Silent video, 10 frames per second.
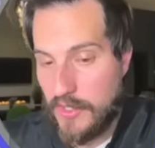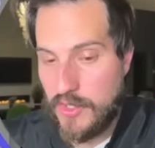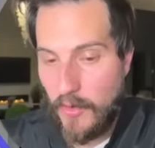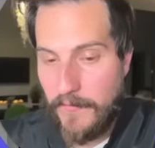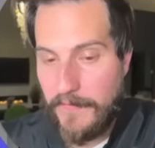
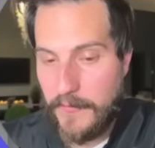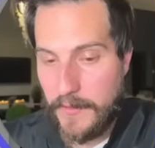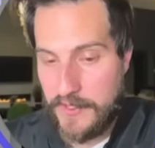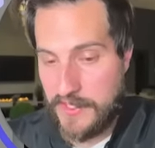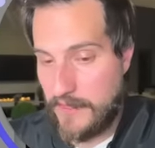So,
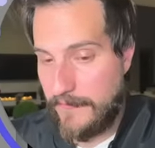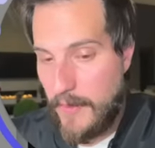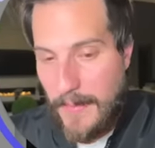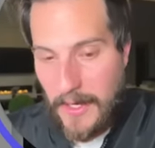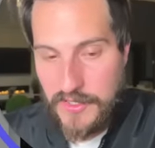for instance,
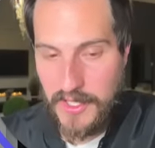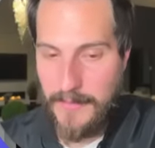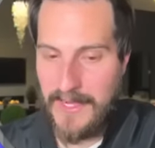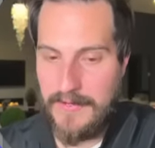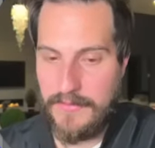Fubo is a
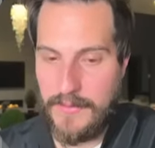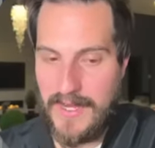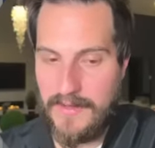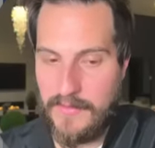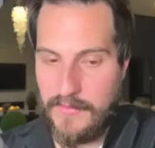competitive
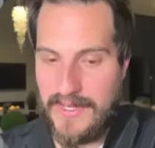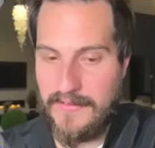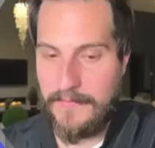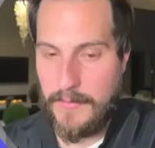threat, right?